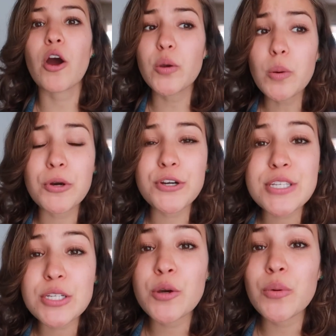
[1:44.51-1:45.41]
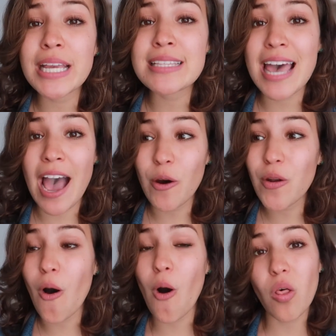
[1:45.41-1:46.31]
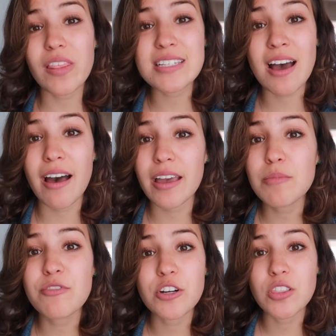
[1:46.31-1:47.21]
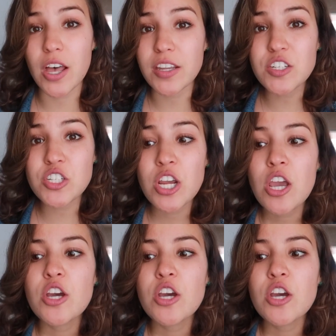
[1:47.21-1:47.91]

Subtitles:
Are you a person who eats out all the time for lunch?